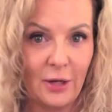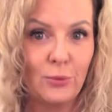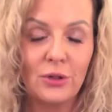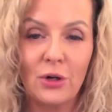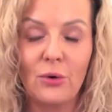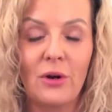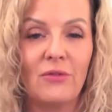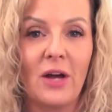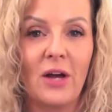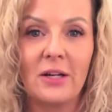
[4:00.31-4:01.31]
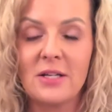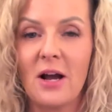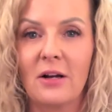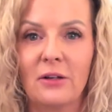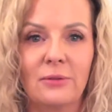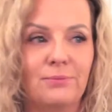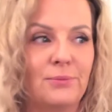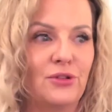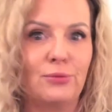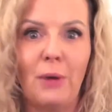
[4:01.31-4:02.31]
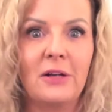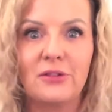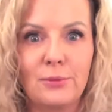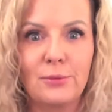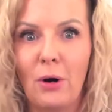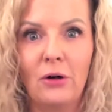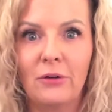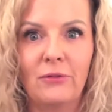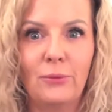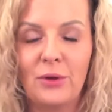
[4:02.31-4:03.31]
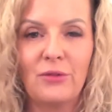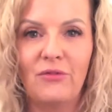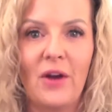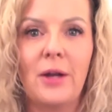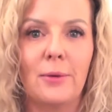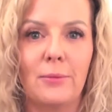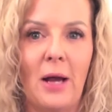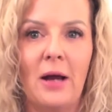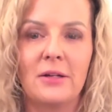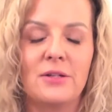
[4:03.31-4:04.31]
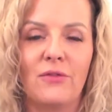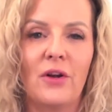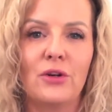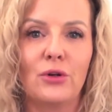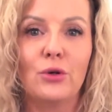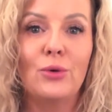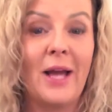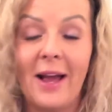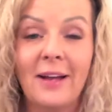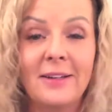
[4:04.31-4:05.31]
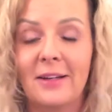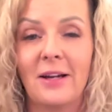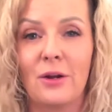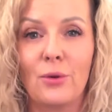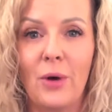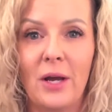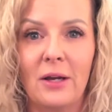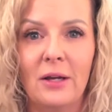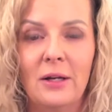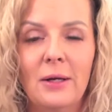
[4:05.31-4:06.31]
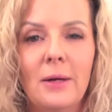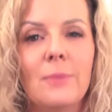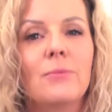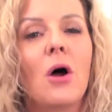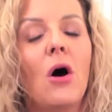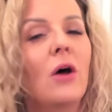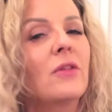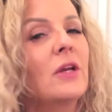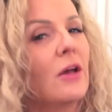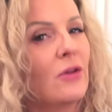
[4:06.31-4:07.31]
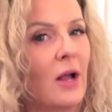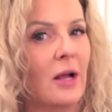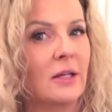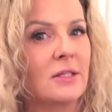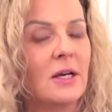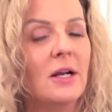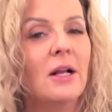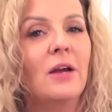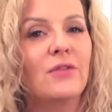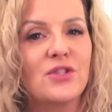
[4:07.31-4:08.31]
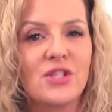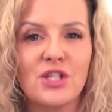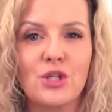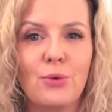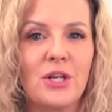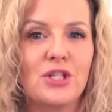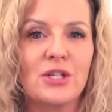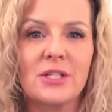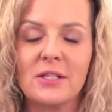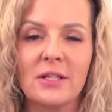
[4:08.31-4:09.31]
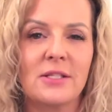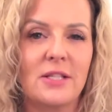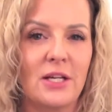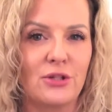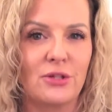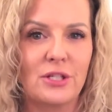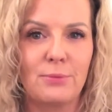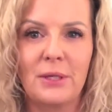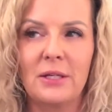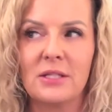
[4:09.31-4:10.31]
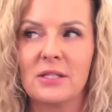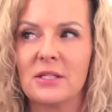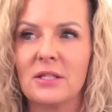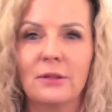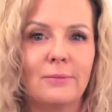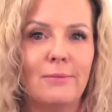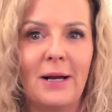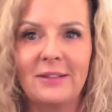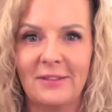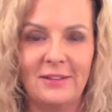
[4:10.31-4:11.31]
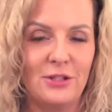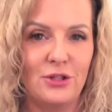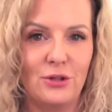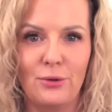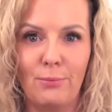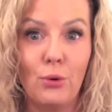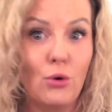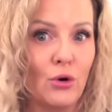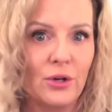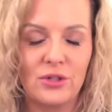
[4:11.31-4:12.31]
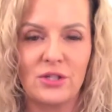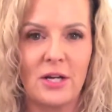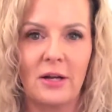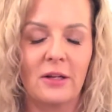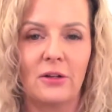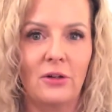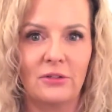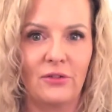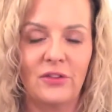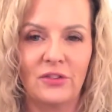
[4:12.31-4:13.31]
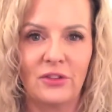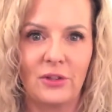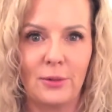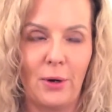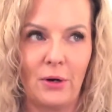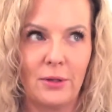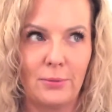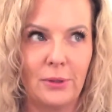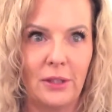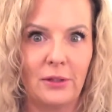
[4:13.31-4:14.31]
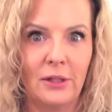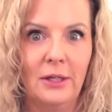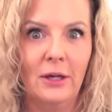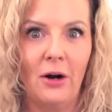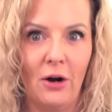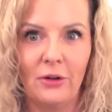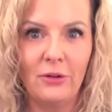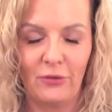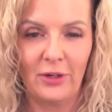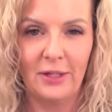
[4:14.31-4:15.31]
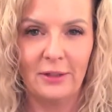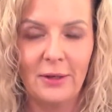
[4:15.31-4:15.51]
would go if that attacker smacks the ball with venom at a defender who can't get out of the way. On the other hand, if the situation is less dangerous but is still messy due to poor understanding of the laws of physics on the part of the player on the free hit,